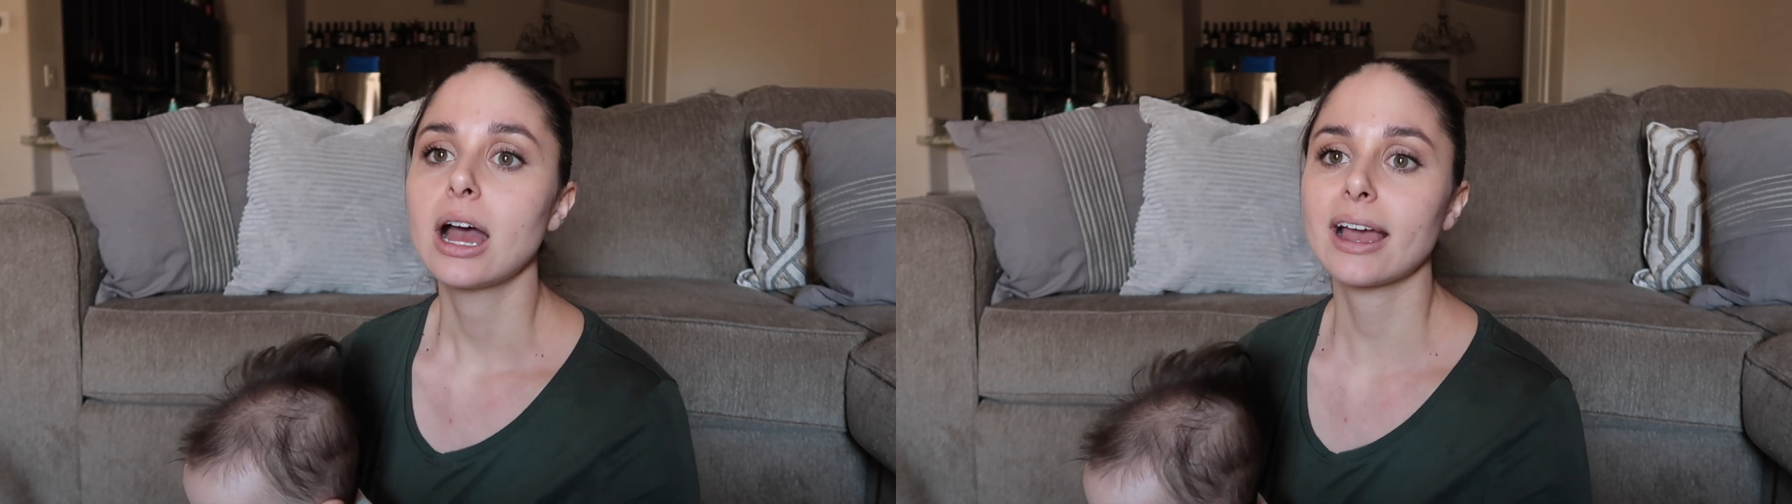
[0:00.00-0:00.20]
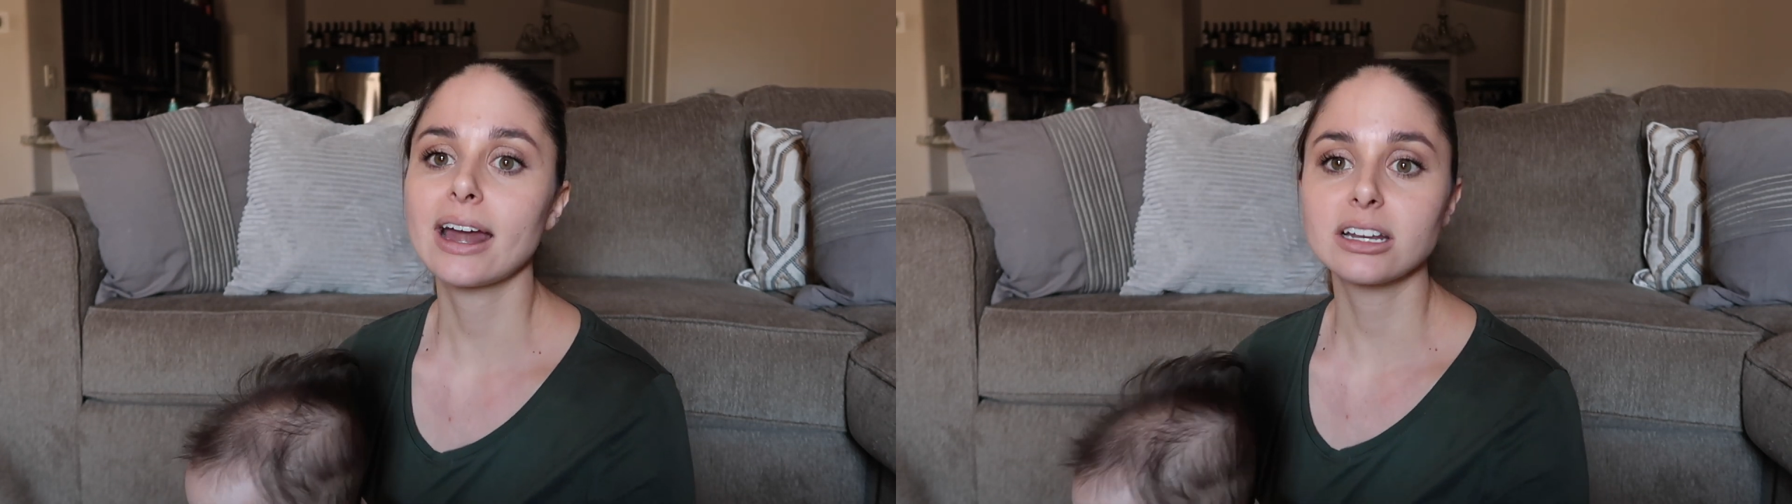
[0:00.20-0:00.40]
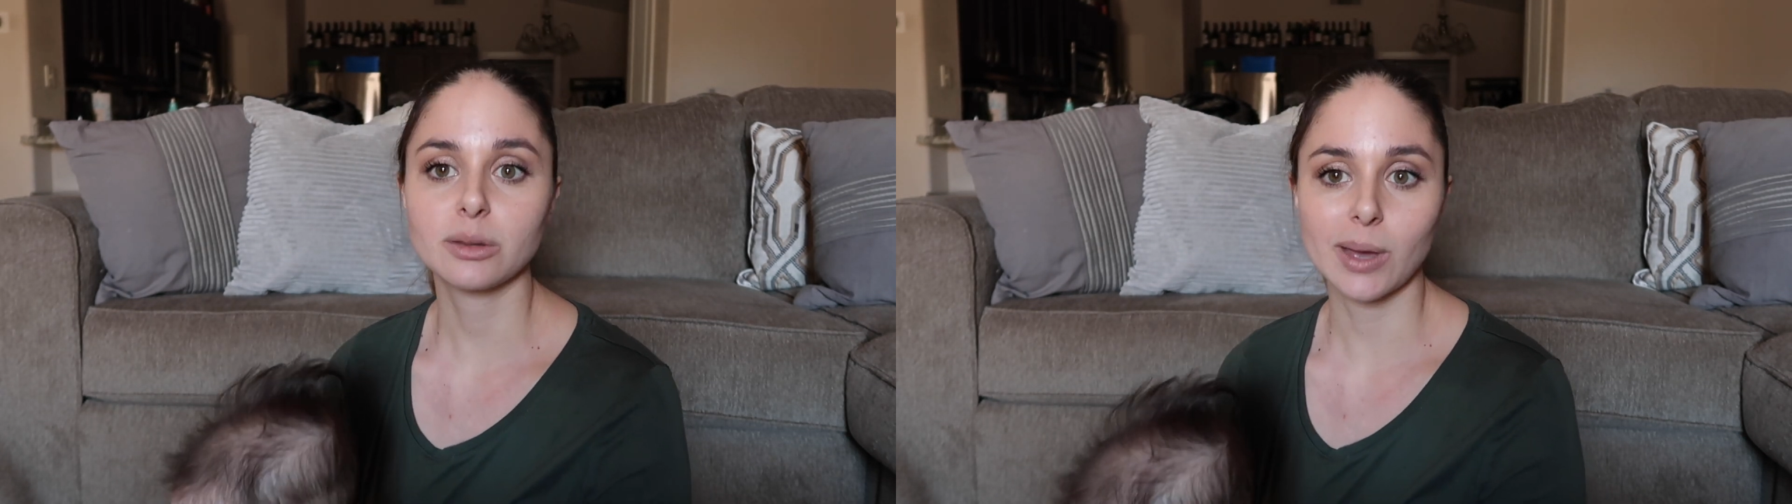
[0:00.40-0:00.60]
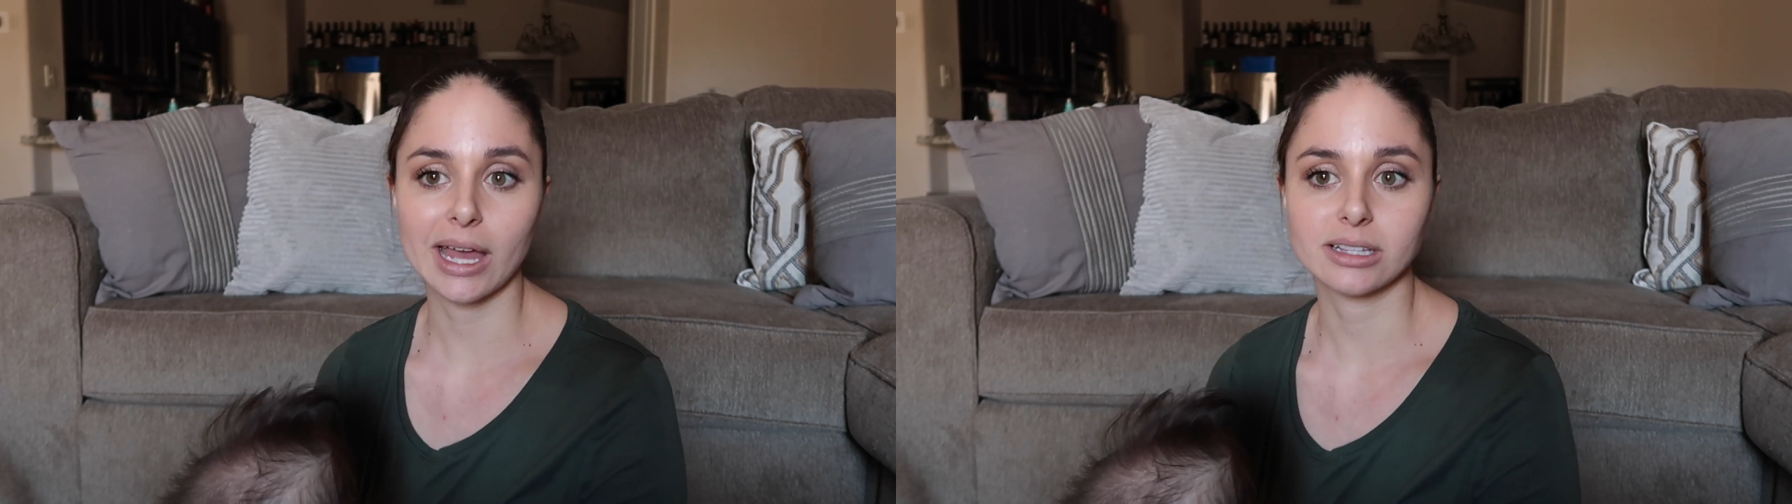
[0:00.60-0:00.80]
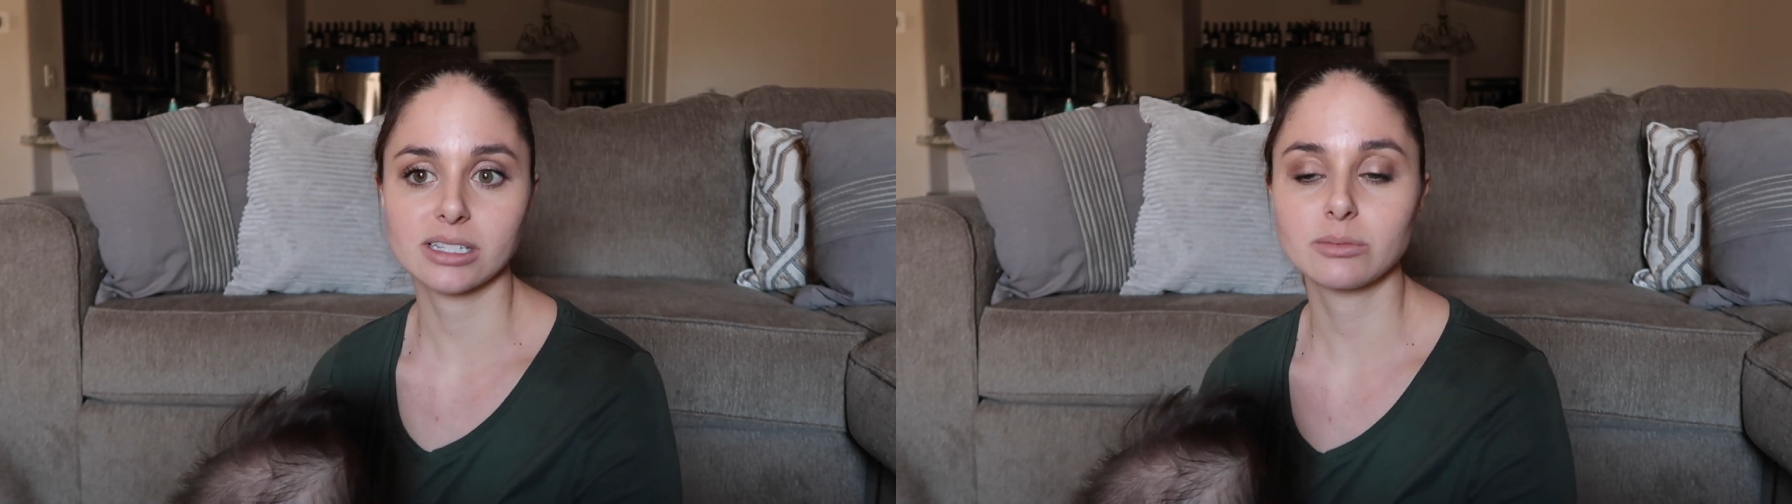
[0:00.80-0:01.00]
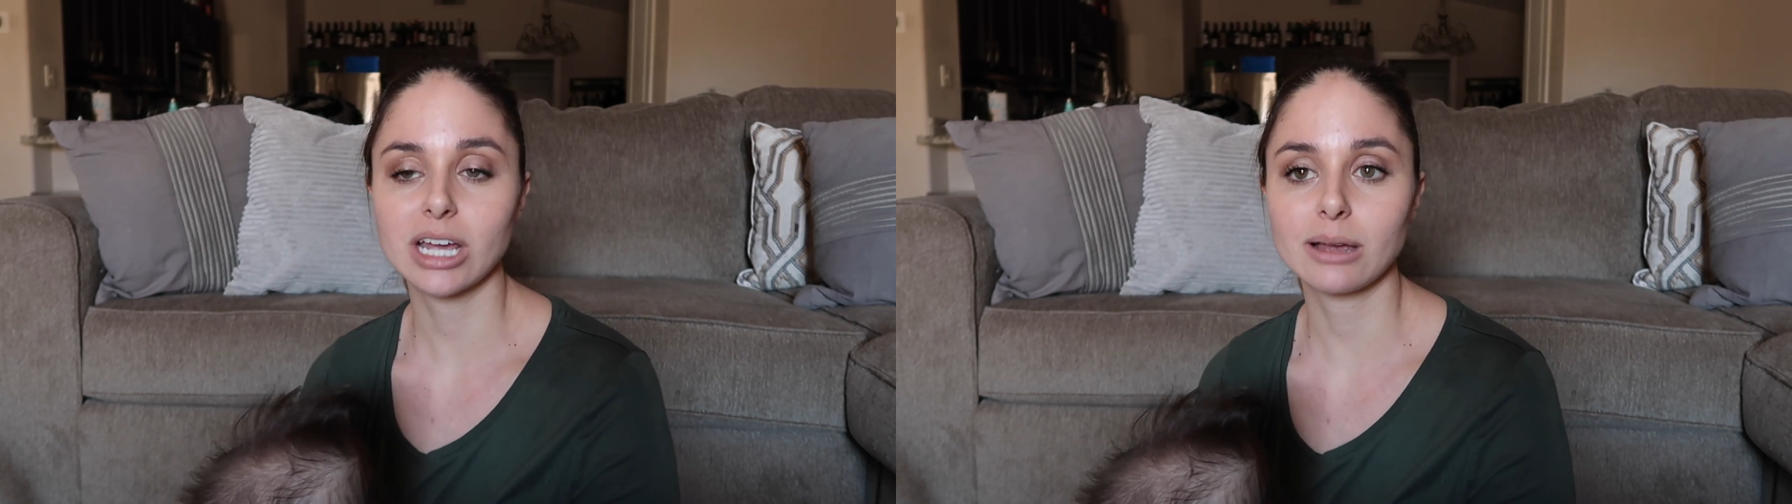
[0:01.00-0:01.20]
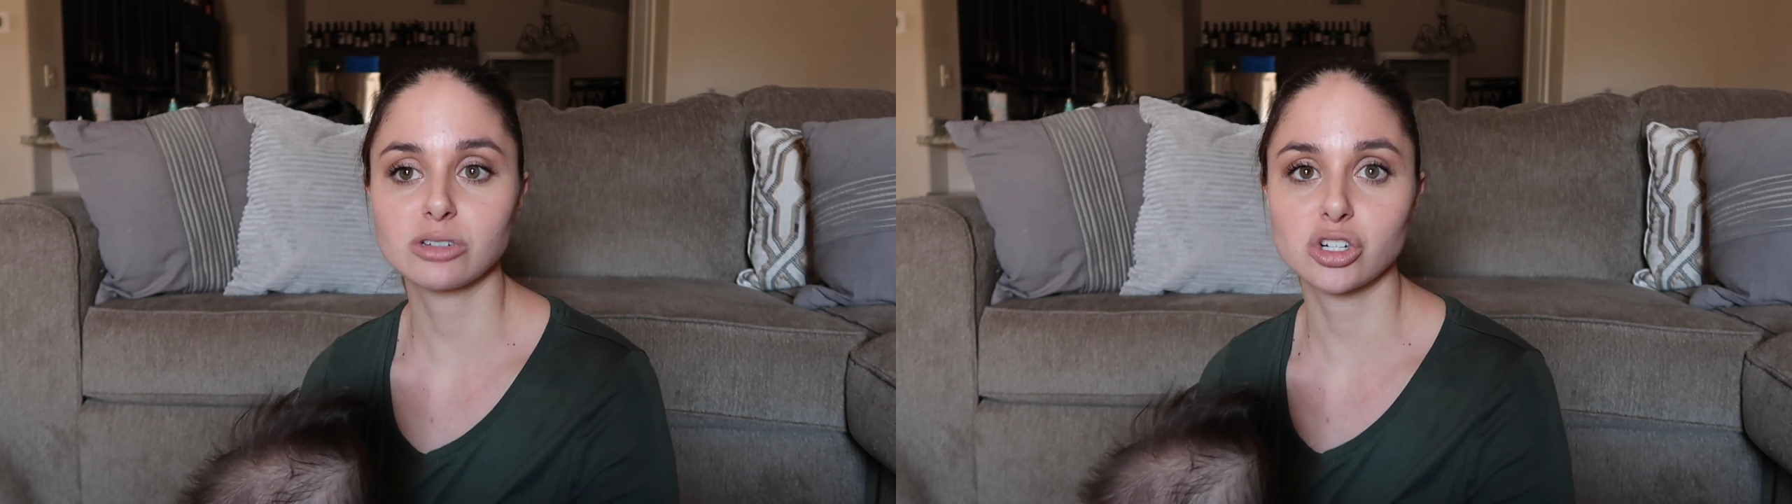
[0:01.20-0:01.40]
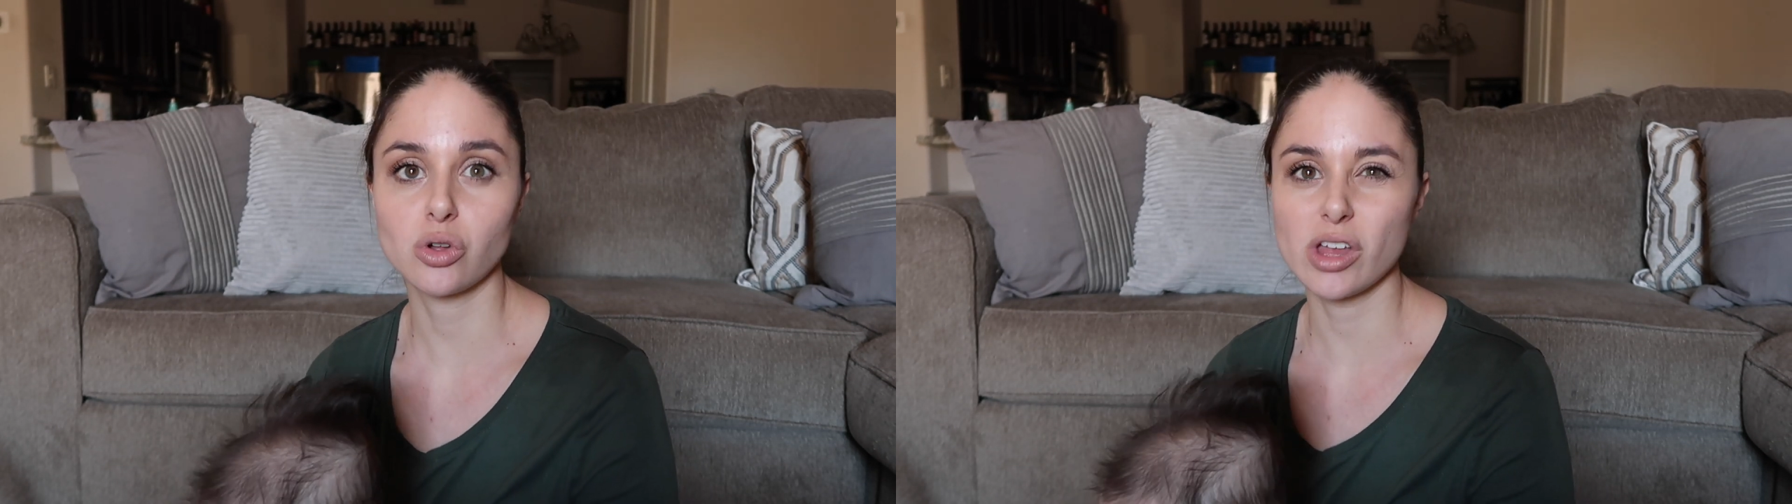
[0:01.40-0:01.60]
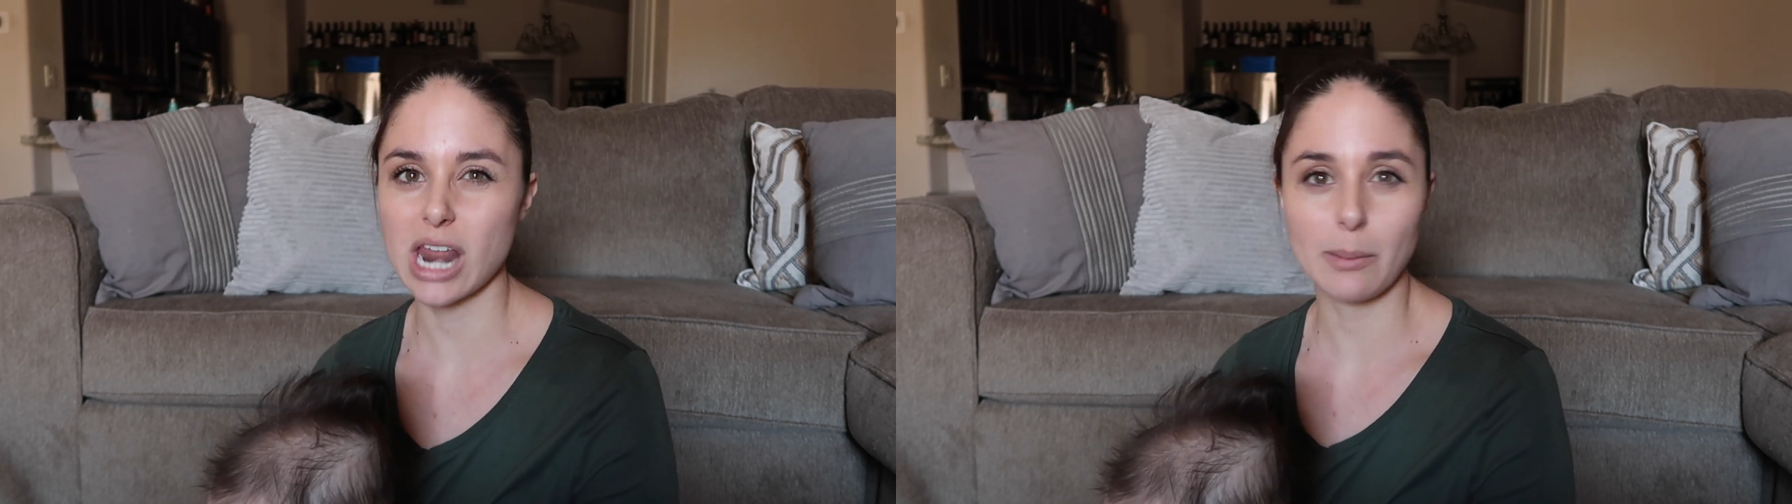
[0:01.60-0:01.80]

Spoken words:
It kind of depends. Sometimes she'll only